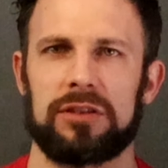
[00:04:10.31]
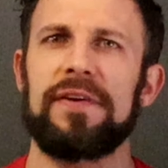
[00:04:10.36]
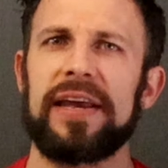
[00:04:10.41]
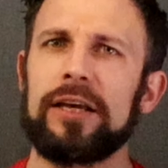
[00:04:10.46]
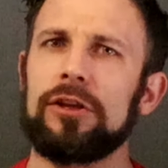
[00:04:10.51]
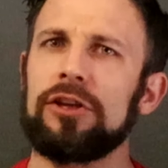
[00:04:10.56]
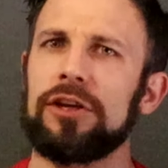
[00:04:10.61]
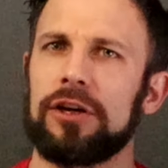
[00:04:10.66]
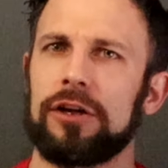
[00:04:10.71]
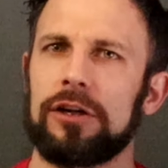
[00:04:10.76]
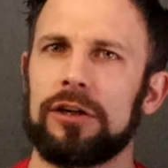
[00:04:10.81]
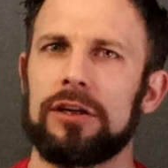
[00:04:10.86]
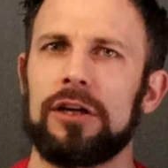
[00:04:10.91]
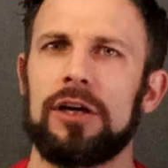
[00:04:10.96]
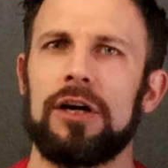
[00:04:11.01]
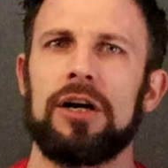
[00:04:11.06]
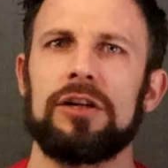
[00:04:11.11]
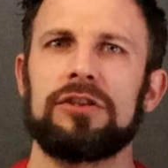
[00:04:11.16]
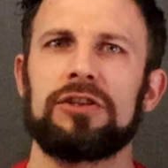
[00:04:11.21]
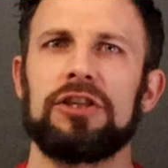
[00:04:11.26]
Failure
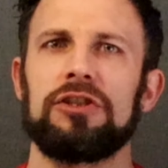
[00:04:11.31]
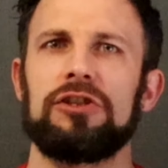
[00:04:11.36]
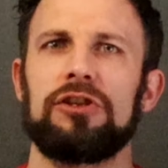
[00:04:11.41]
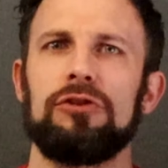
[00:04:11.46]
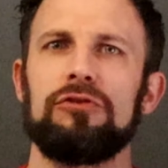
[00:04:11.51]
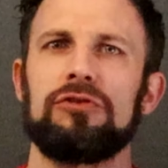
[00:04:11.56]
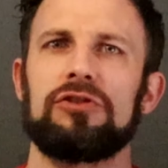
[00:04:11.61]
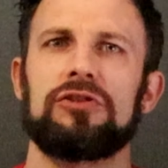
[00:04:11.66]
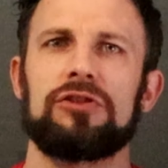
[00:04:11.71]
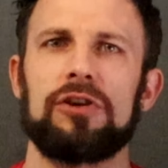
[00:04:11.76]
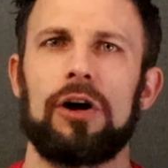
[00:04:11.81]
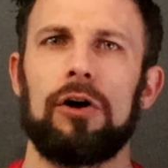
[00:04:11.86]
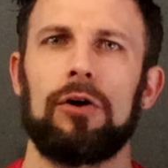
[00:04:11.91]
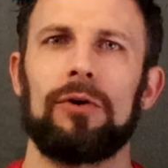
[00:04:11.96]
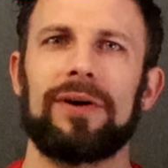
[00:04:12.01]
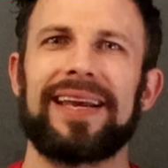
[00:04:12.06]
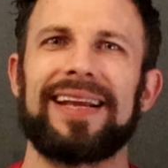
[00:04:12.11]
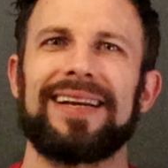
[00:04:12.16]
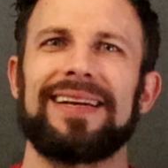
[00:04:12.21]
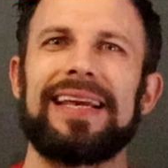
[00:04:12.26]
to do
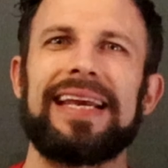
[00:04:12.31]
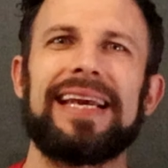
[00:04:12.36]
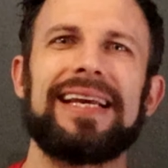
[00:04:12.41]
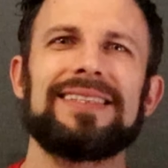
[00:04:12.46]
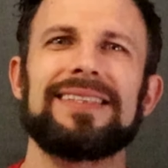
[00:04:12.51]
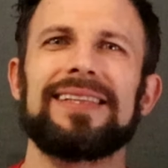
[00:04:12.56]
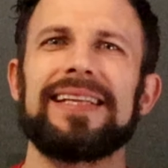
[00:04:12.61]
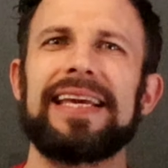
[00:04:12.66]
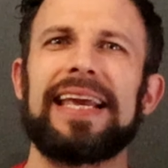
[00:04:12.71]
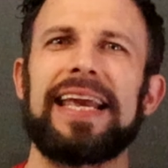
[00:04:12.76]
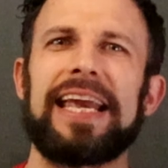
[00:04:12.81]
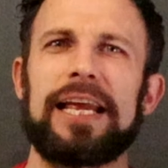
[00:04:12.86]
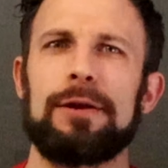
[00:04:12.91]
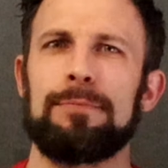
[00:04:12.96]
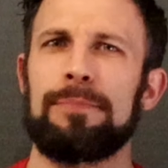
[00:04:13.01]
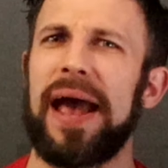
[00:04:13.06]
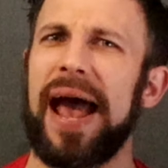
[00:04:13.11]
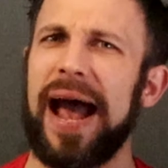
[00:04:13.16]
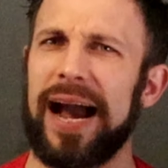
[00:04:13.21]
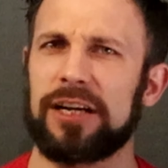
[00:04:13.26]
so can easily
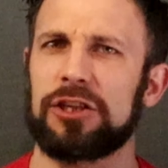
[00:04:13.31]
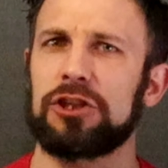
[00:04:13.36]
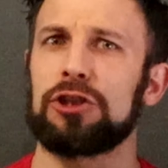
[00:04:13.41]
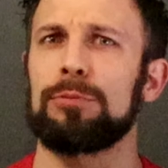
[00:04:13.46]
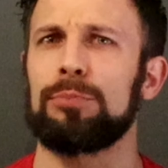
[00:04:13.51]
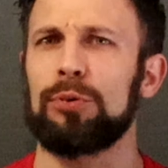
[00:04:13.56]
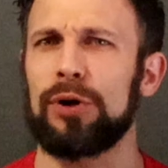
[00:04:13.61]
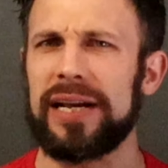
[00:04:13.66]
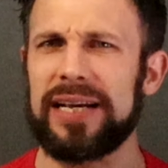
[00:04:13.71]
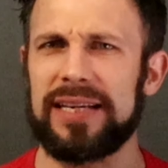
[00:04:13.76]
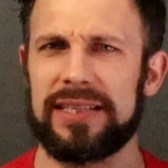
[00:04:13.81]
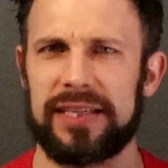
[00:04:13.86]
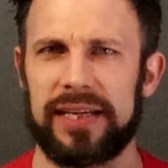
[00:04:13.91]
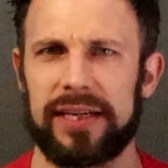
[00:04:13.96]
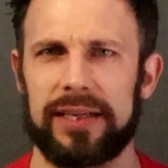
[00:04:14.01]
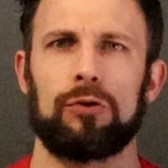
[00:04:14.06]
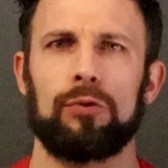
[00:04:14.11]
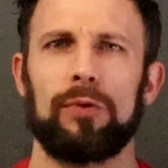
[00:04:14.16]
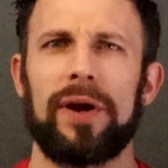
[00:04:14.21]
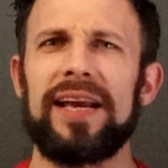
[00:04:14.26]
impact your
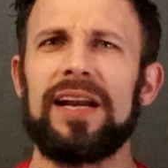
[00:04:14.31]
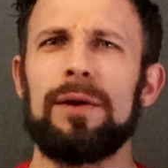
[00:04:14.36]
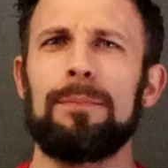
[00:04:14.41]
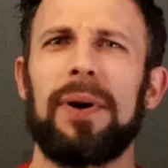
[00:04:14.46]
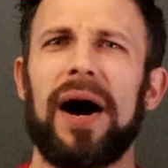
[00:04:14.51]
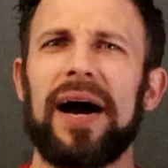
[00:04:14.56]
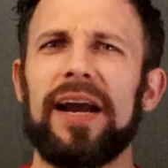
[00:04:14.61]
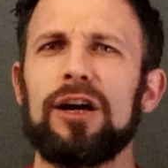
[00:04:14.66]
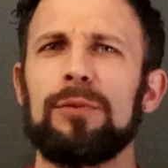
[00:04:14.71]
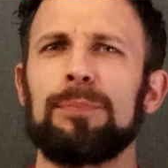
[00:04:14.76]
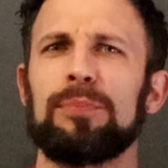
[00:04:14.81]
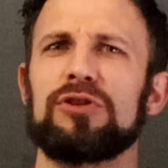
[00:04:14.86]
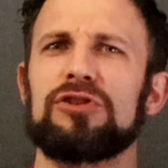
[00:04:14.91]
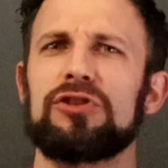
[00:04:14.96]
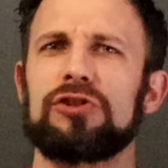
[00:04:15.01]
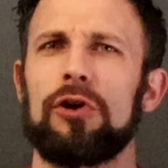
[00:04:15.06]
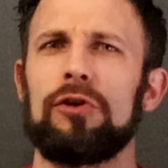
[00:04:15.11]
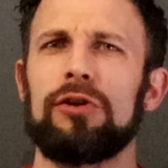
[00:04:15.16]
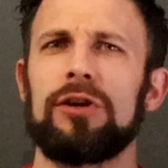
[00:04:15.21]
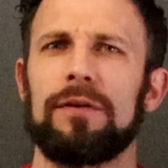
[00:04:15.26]
branding. Create a buyer
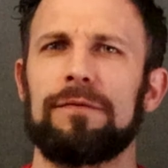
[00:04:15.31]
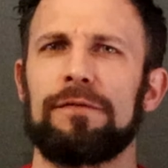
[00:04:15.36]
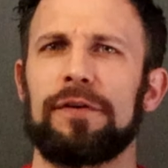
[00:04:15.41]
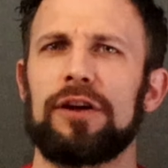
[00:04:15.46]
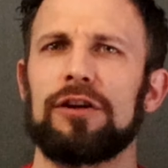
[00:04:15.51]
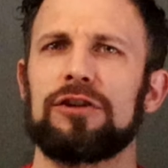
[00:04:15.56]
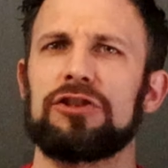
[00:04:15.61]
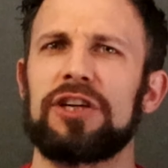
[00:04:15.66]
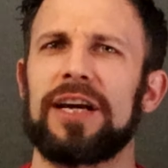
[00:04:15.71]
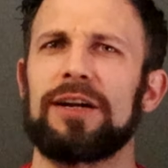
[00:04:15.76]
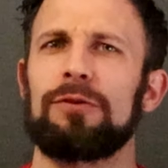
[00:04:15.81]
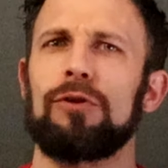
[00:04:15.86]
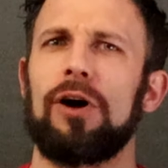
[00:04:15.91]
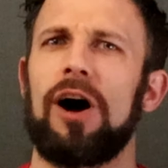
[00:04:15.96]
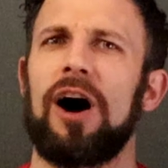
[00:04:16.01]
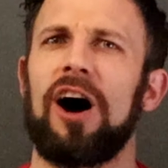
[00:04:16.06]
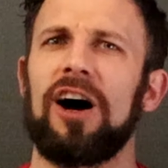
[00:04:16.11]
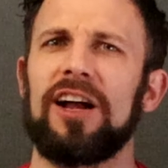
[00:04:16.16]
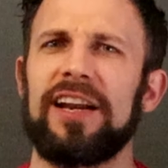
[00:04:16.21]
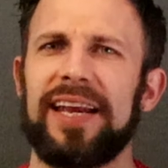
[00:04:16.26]
persona for your general
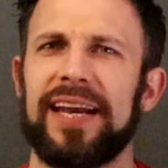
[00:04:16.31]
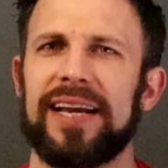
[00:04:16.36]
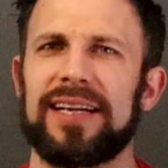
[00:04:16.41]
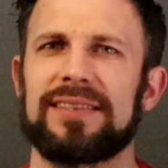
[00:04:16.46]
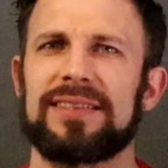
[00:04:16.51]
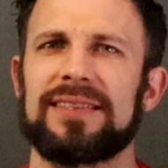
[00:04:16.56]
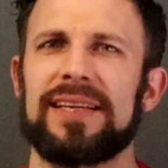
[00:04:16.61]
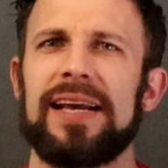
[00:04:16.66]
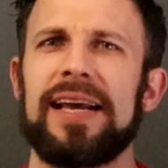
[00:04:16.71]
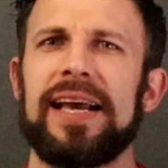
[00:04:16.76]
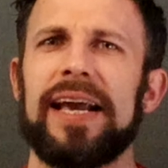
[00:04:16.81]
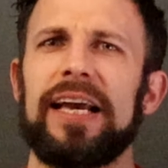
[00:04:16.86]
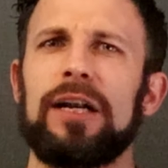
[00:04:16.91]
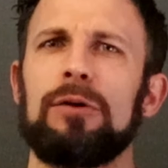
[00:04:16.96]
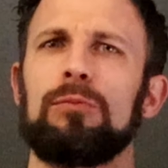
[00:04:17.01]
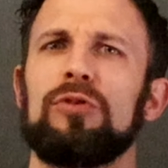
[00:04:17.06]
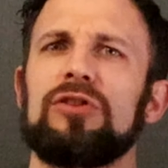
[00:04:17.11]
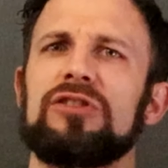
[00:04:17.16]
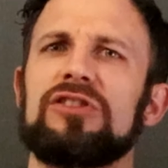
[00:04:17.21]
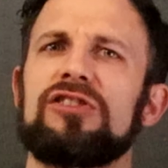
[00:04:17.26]
audience and
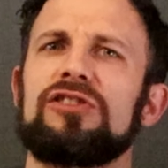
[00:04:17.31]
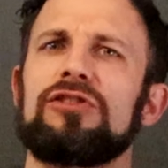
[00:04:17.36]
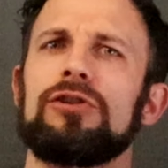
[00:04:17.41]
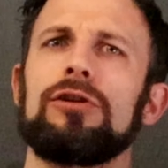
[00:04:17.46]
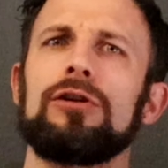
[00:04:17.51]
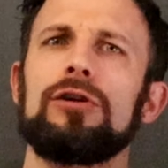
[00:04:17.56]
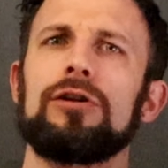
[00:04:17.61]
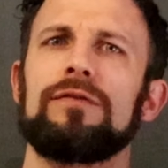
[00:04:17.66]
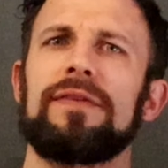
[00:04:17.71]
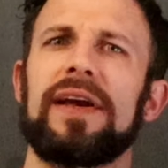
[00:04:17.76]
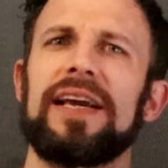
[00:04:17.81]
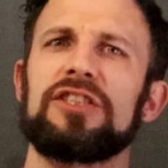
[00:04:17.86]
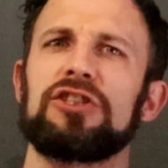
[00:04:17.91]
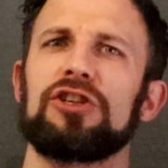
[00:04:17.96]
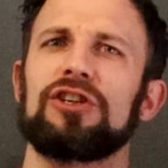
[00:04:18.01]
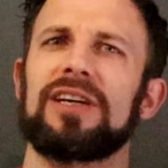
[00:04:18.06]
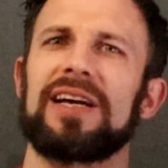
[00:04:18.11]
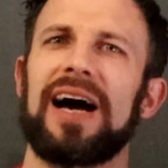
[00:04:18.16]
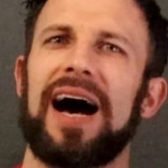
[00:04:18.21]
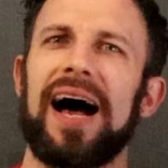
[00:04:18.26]
it will serve as
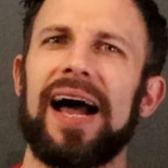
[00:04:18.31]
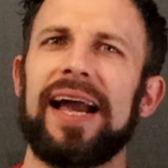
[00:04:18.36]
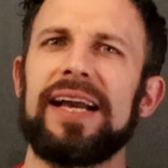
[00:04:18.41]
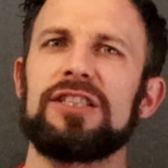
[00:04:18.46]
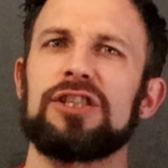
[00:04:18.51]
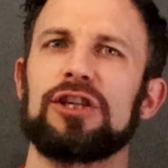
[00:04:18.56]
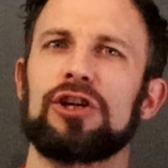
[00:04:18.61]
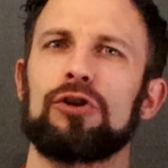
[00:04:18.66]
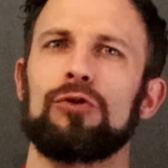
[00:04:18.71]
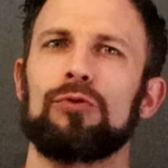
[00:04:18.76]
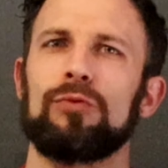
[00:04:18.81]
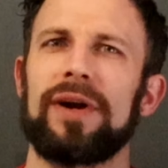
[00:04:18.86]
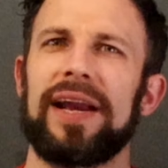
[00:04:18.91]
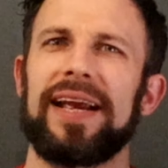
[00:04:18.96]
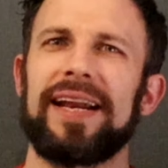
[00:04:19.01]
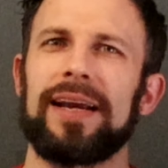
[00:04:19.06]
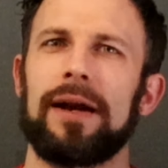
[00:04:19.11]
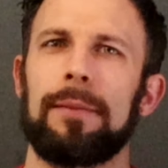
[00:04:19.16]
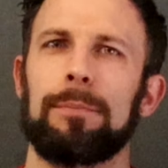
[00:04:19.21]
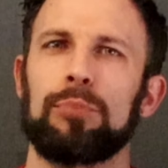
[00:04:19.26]
your guide to
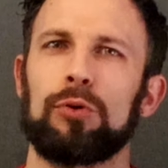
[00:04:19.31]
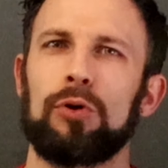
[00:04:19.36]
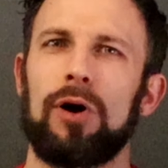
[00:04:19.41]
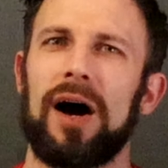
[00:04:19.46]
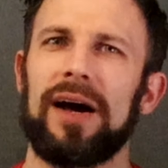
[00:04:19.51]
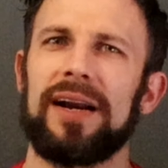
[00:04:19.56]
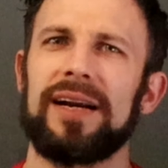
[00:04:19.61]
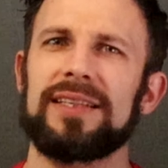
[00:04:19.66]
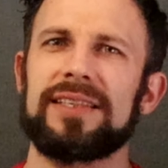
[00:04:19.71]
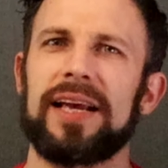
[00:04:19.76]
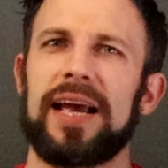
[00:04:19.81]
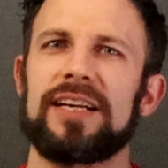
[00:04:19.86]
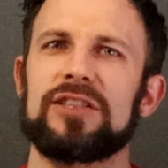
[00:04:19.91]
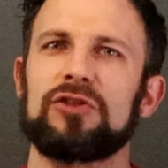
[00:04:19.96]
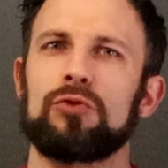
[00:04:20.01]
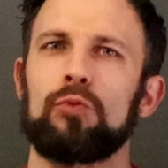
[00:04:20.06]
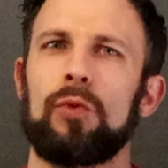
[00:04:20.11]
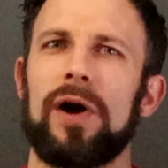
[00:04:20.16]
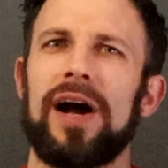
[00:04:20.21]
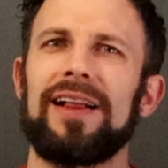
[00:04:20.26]
creating a product
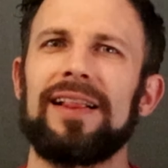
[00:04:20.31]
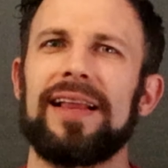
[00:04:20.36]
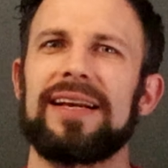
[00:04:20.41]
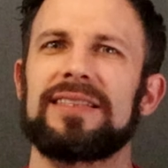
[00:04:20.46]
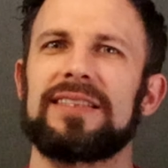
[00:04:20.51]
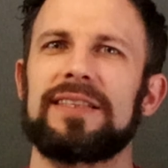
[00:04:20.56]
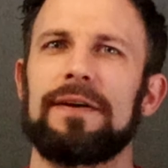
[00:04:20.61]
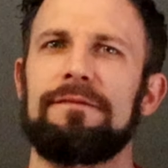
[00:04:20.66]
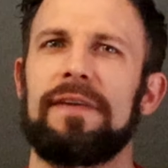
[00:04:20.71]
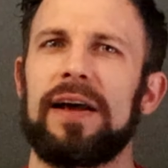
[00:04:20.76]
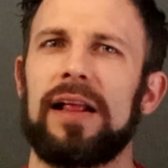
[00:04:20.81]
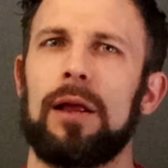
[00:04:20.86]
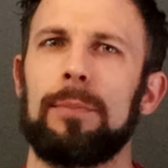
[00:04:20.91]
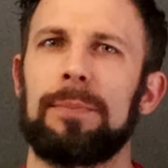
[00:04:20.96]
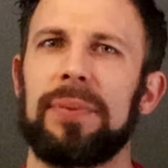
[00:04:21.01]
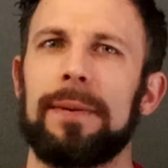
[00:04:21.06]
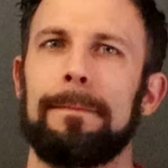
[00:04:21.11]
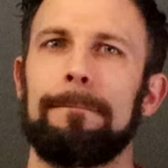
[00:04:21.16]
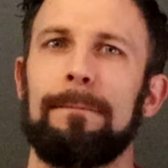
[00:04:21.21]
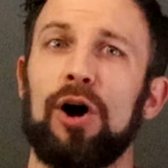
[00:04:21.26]
as well as
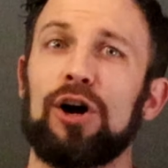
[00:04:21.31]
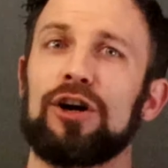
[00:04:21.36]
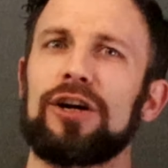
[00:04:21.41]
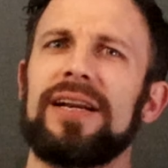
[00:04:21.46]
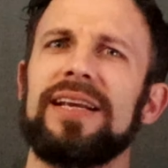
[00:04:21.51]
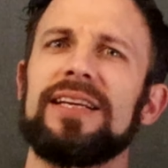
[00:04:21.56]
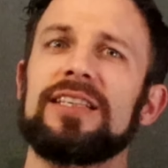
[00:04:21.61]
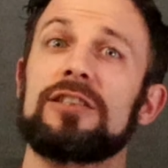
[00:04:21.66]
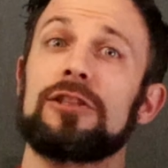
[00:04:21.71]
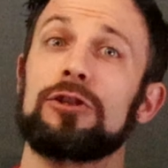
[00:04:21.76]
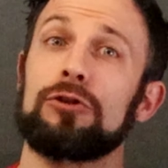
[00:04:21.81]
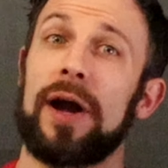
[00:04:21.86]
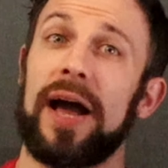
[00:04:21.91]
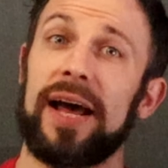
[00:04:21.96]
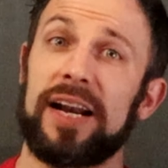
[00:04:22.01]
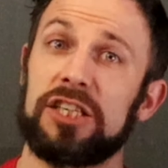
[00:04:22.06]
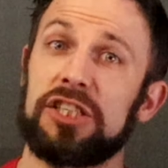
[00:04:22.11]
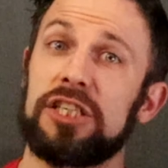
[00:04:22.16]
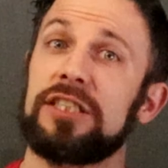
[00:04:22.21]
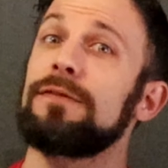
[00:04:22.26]
developing marketing
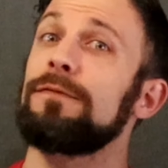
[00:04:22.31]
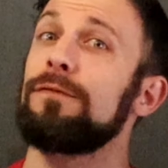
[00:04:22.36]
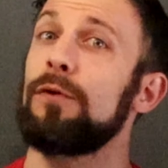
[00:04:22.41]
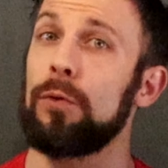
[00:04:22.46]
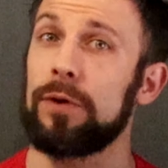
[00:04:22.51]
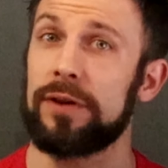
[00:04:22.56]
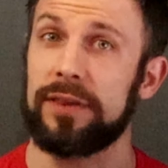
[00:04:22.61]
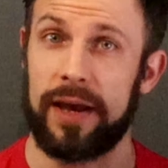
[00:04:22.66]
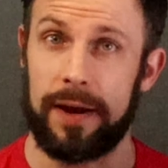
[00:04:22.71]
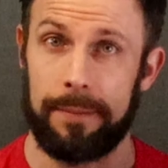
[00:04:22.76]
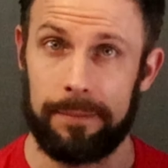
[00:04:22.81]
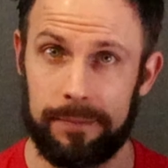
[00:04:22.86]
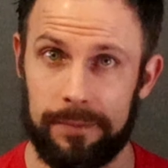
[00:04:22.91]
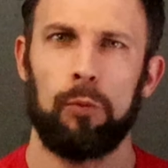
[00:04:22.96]
strategies for them.